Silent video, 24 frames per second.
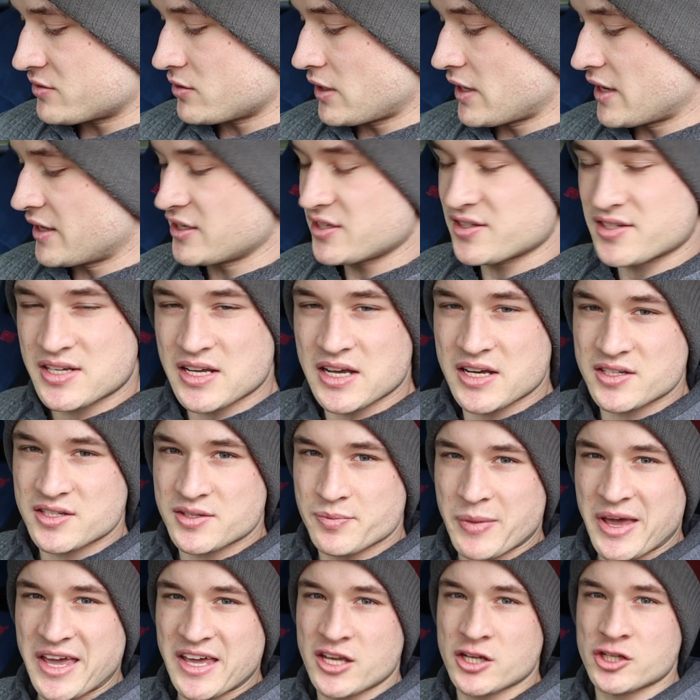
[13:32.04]
And it says
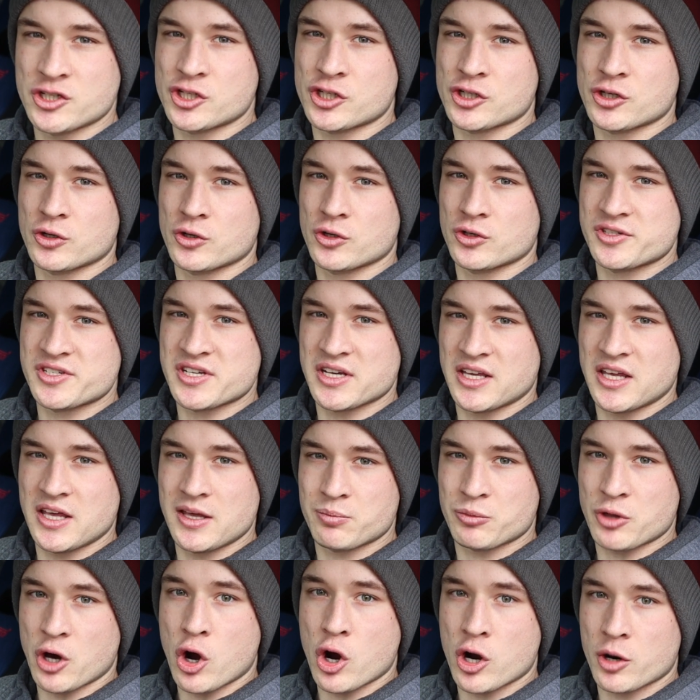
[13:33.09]
making sure to
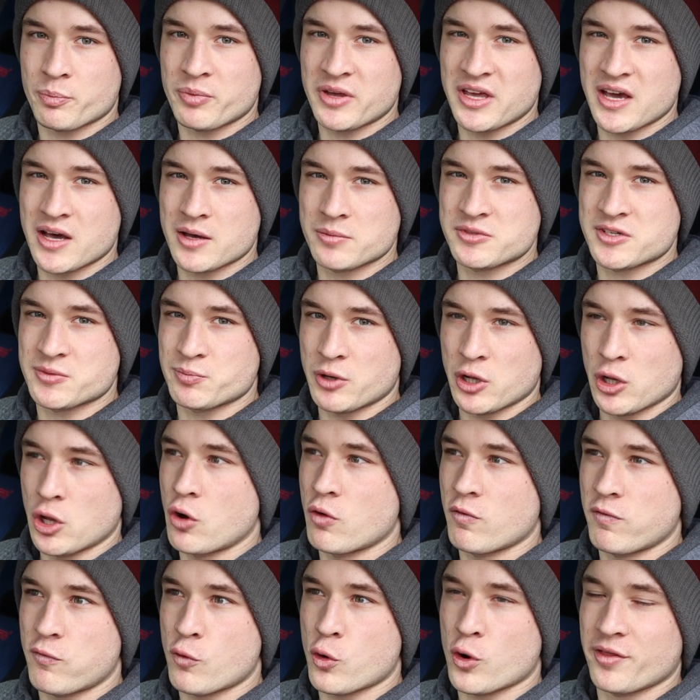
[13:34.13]
keep the RPMs below
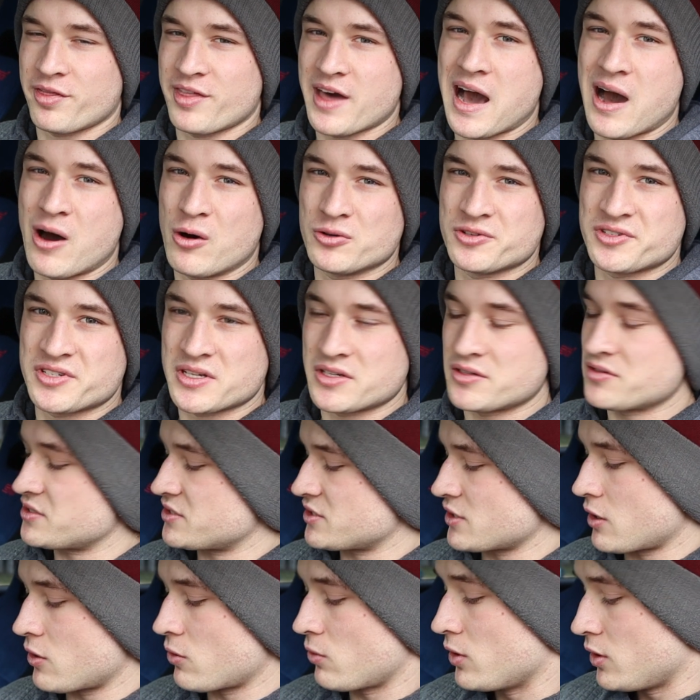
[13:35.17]
4,000.
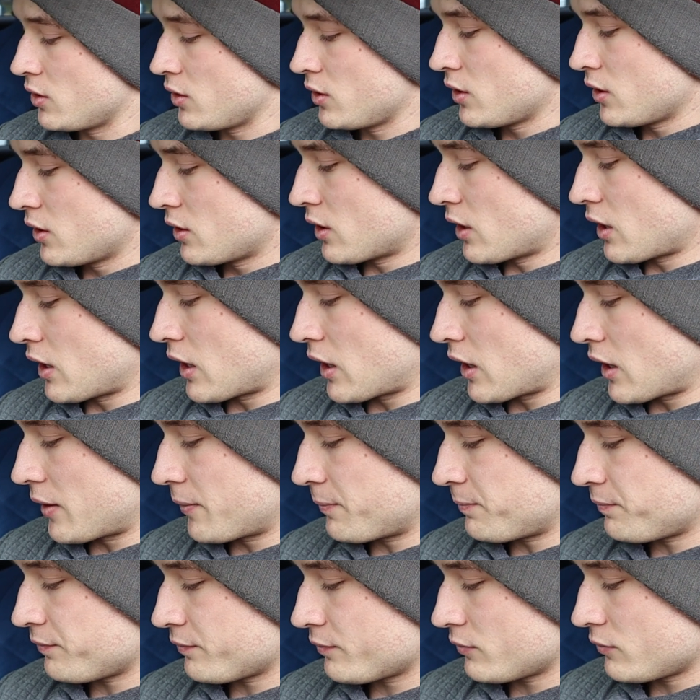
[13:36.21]
So,
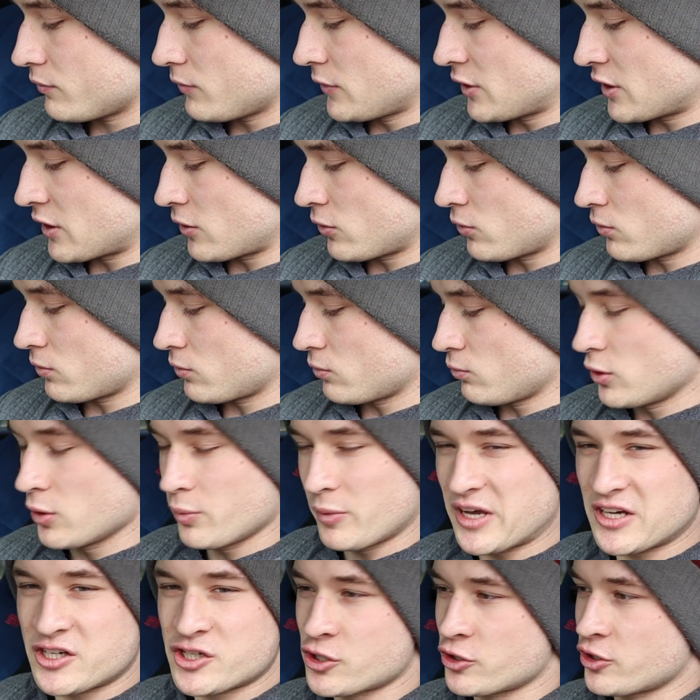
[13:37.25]
you know, we'll
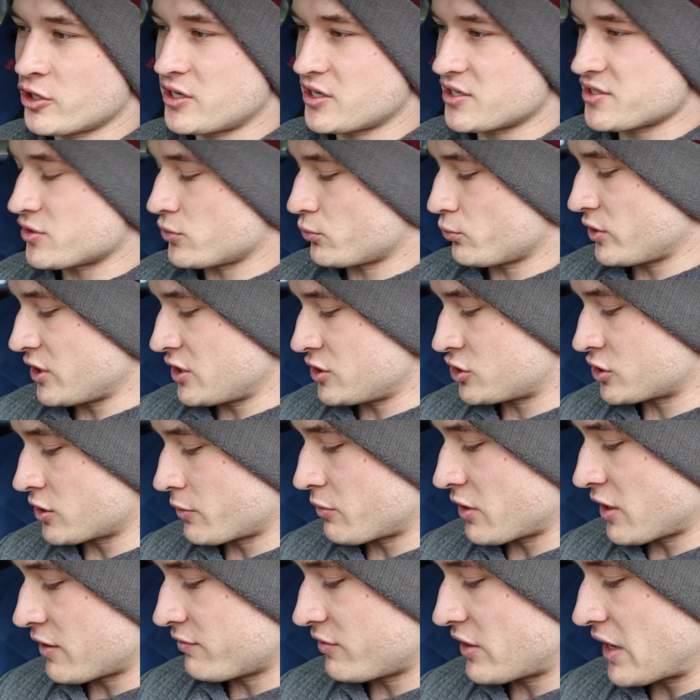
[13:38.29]
make sure it doesn't reach
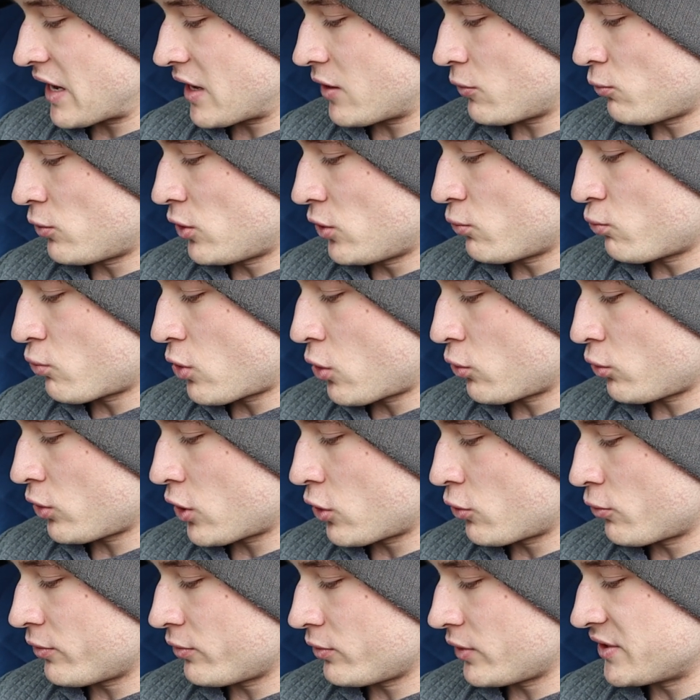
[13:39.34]
above that. We won't
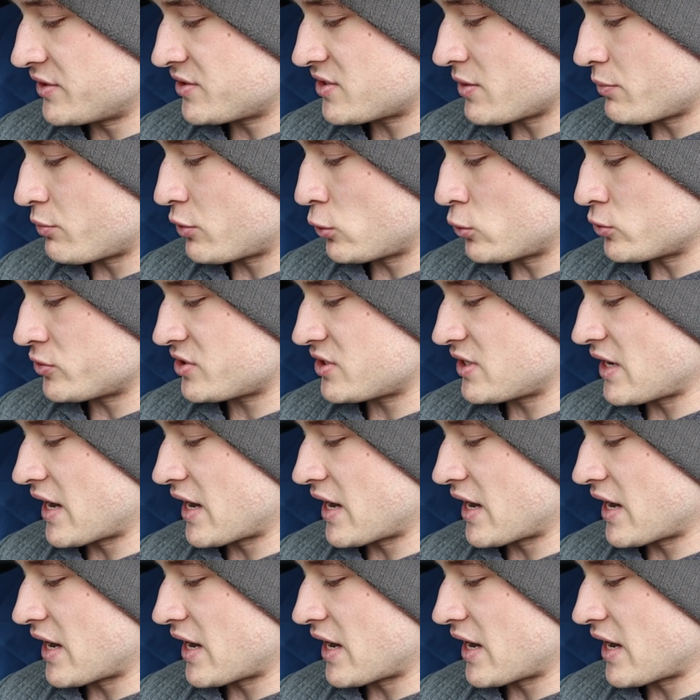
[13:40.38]
go into boost.